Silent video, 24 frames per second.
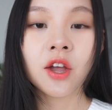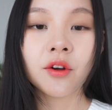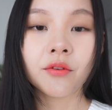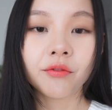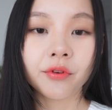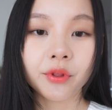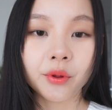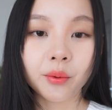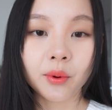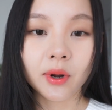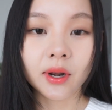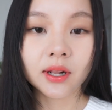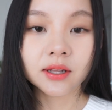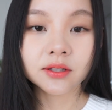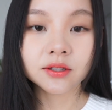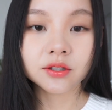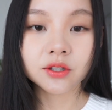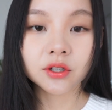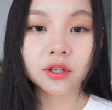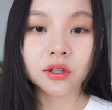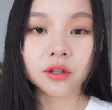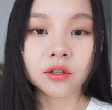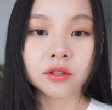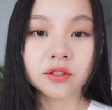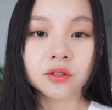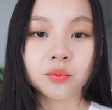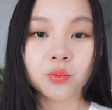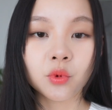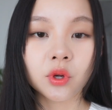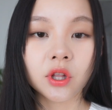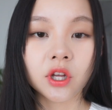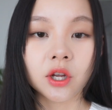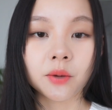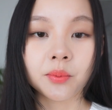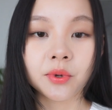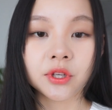For the gradients, like it looked more
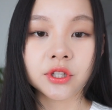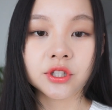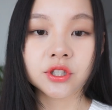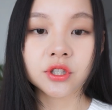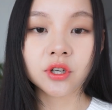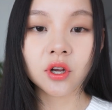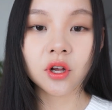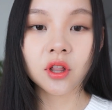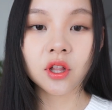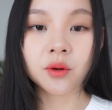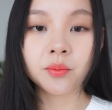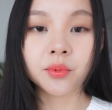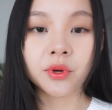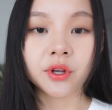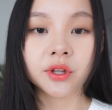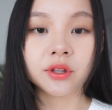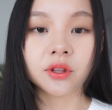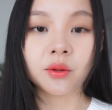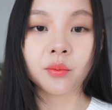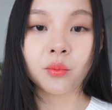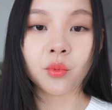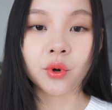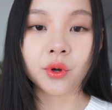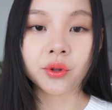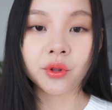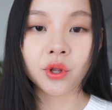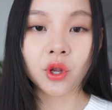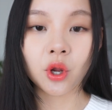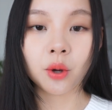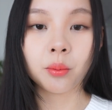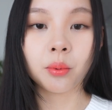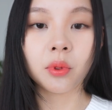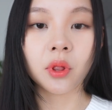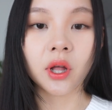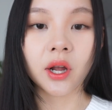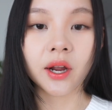like a peachy color, but the more that you
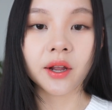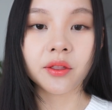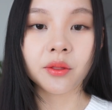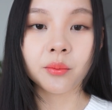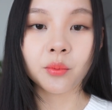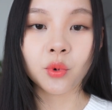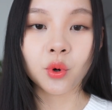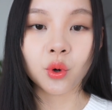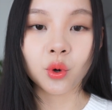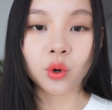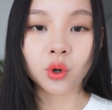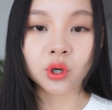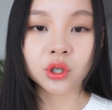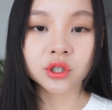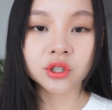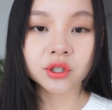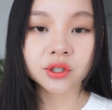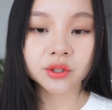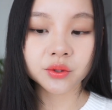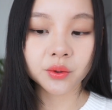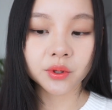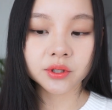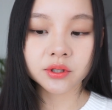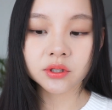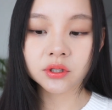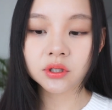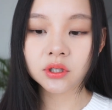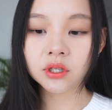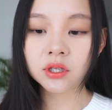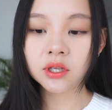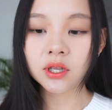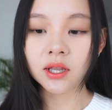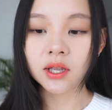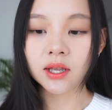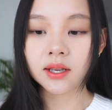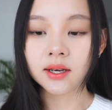apply, the more orange it's going to
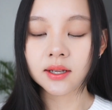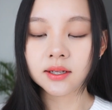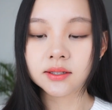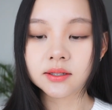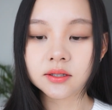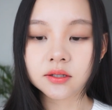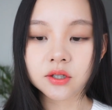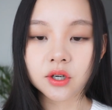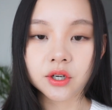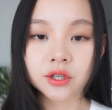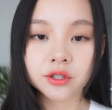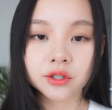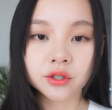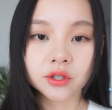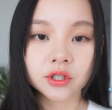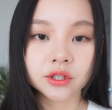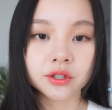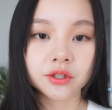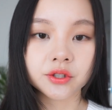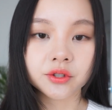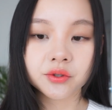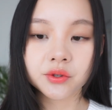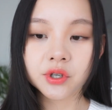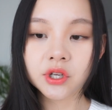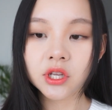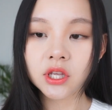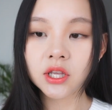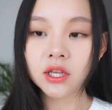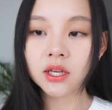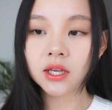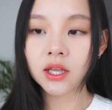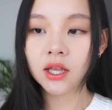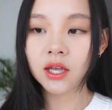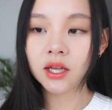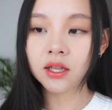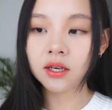look, and it's starting to get stringy
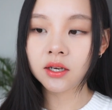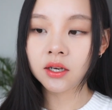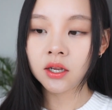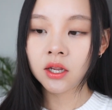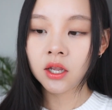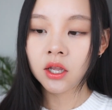again.